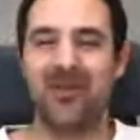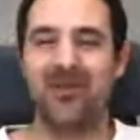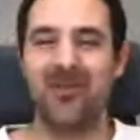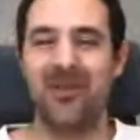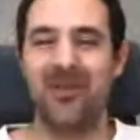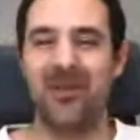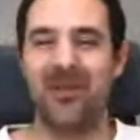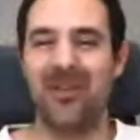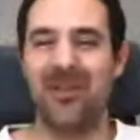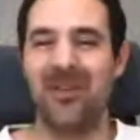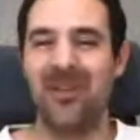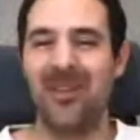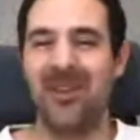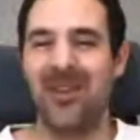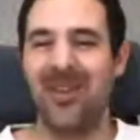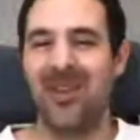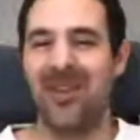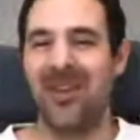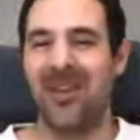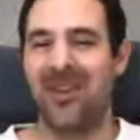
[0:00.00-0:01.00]
Google
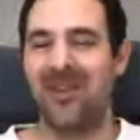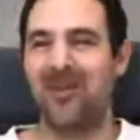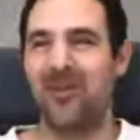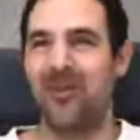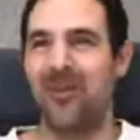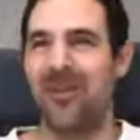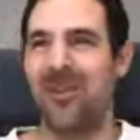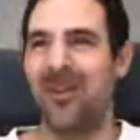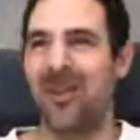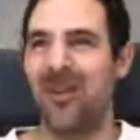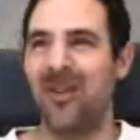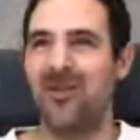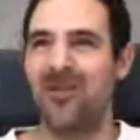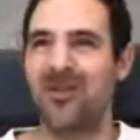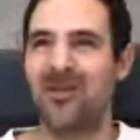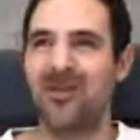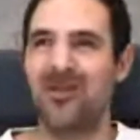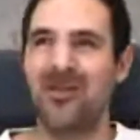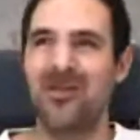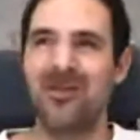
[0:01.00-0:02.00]
doing
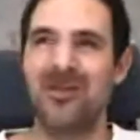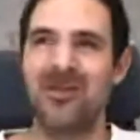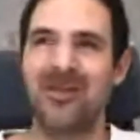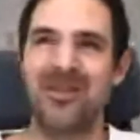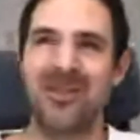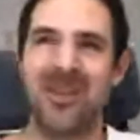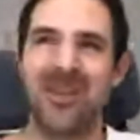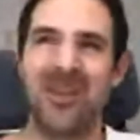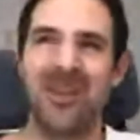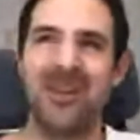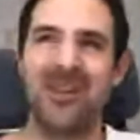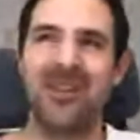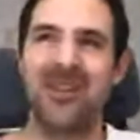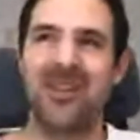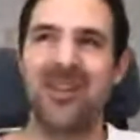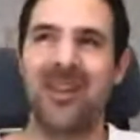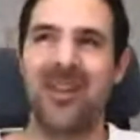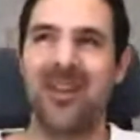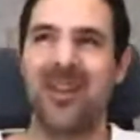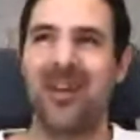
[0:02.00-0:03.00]
lawsuits
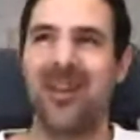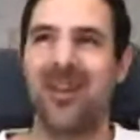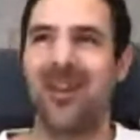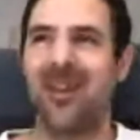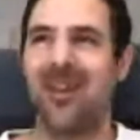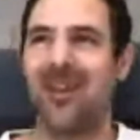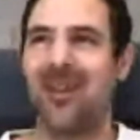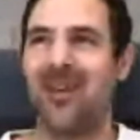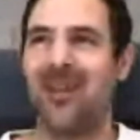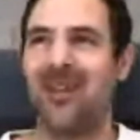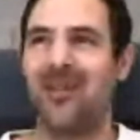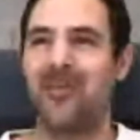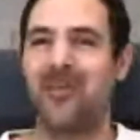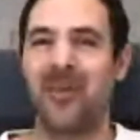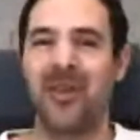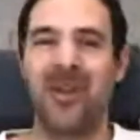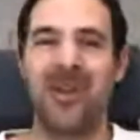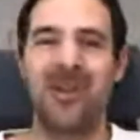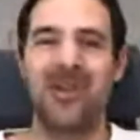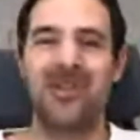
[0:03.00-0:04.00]
and
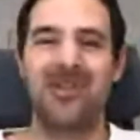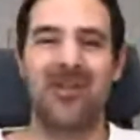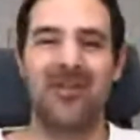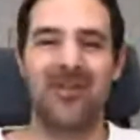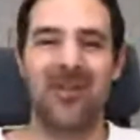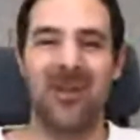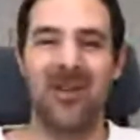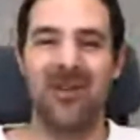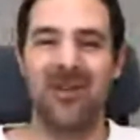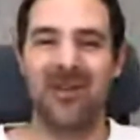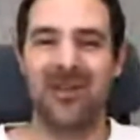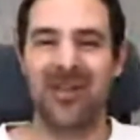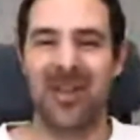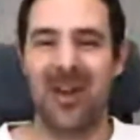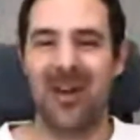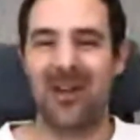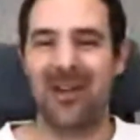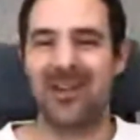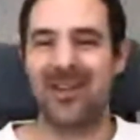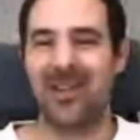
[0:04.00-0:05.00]
billions of dollars
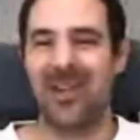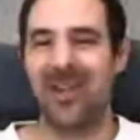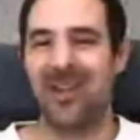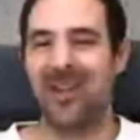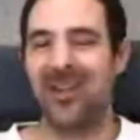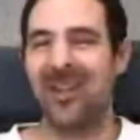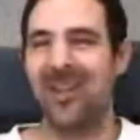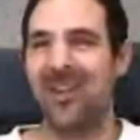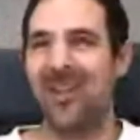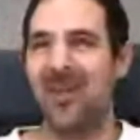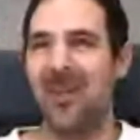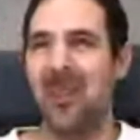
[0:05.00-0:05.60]
are at stake.